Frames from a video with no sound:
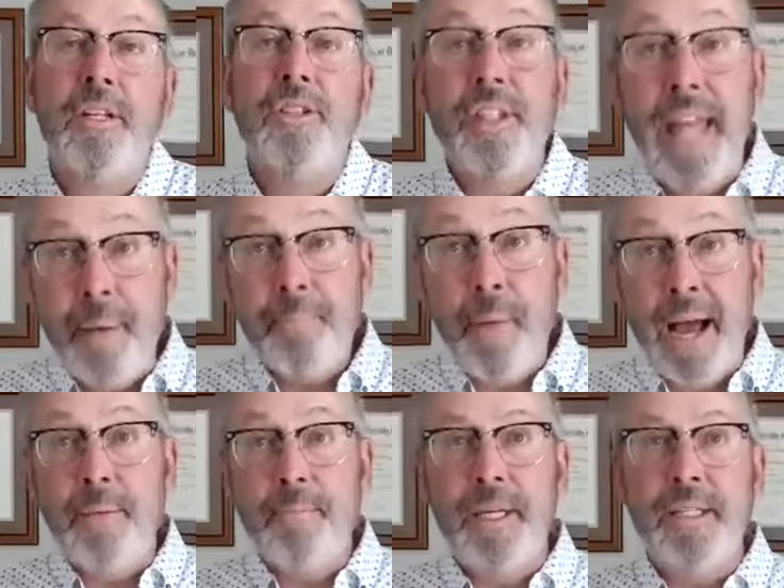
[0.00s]
So that
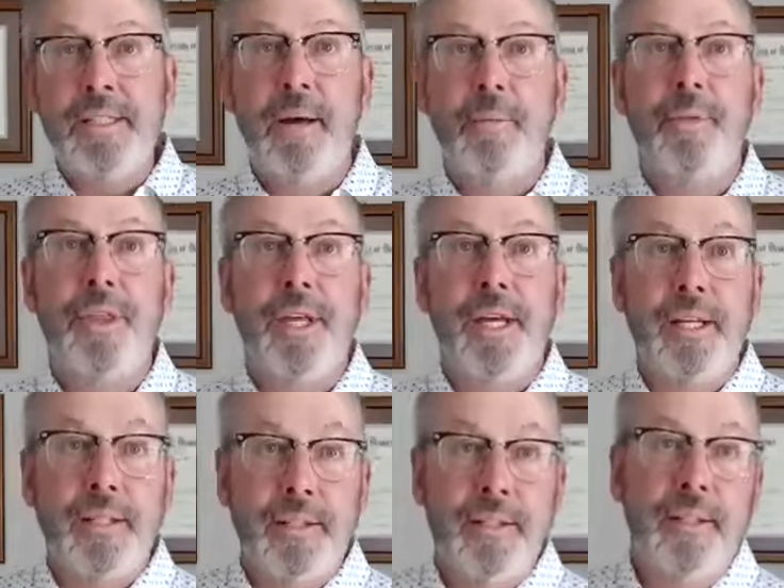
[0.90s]
might be
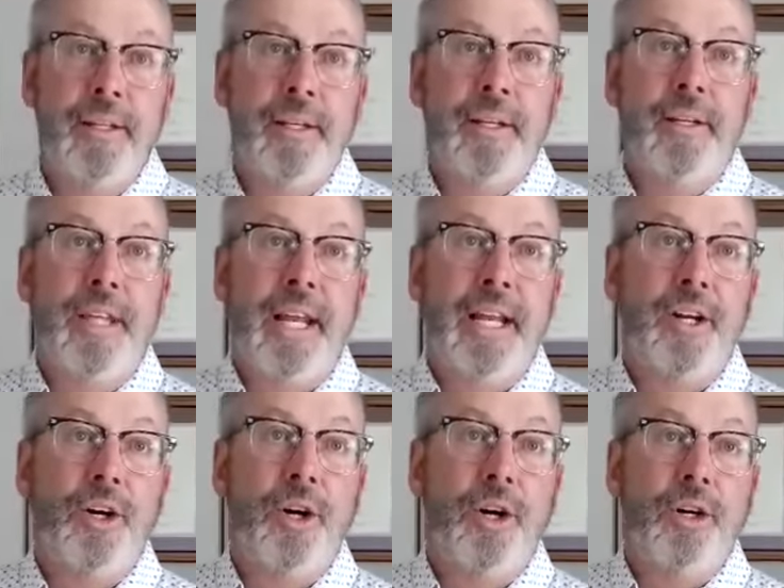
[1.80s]
something that
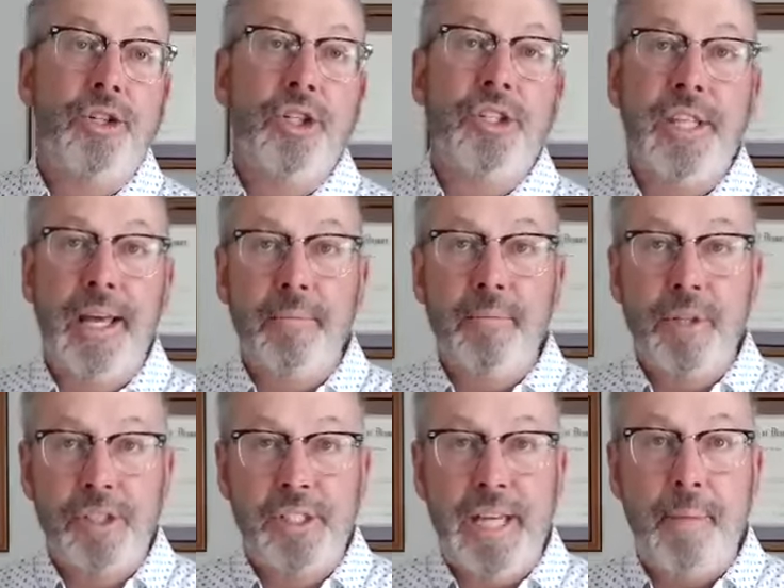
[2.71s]
encourages them
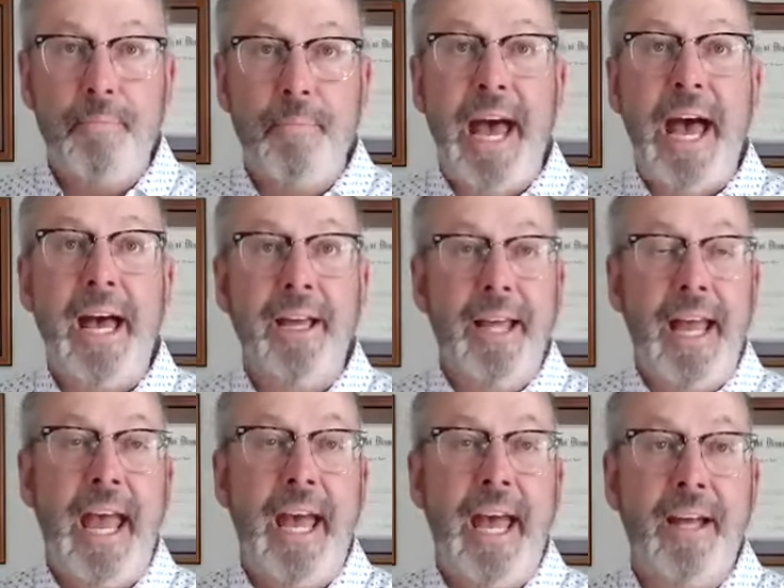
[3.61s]
to step back
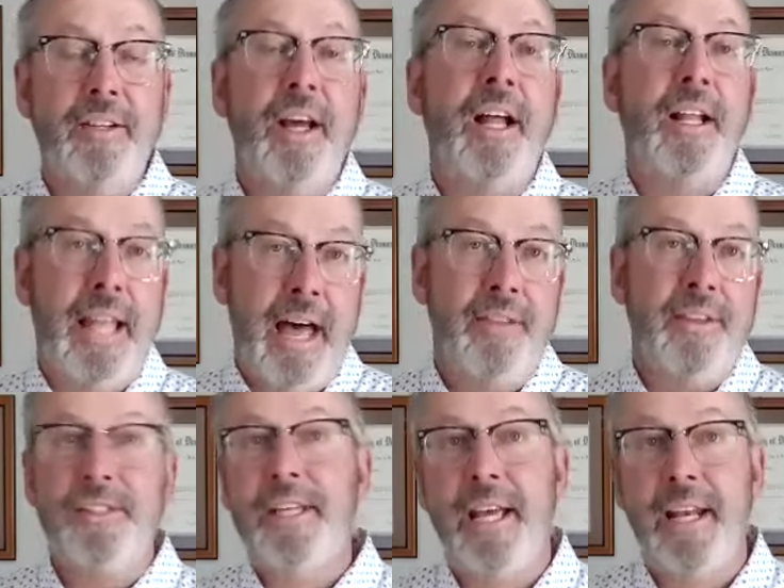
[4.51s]
and allow
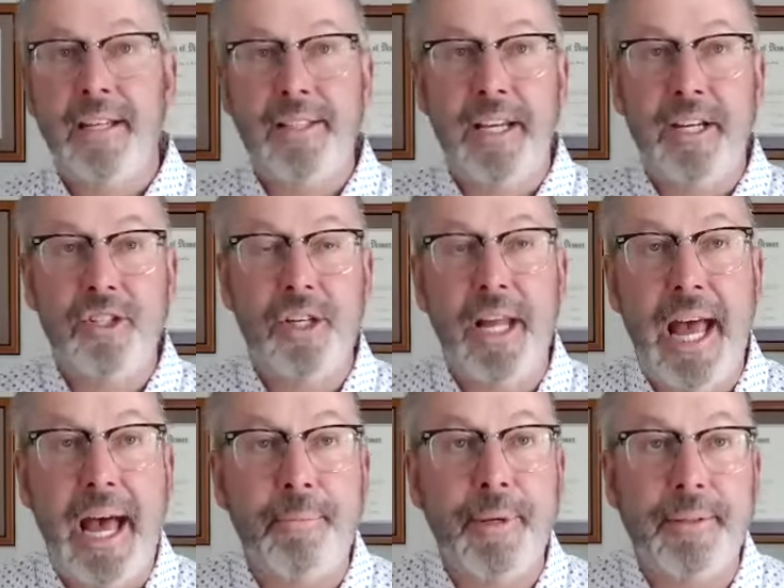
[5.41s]
this annexation to
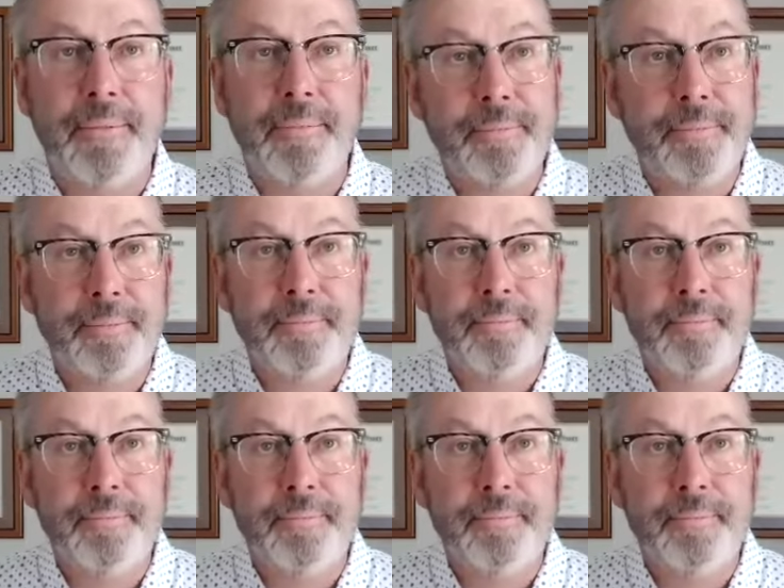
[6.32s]
happen.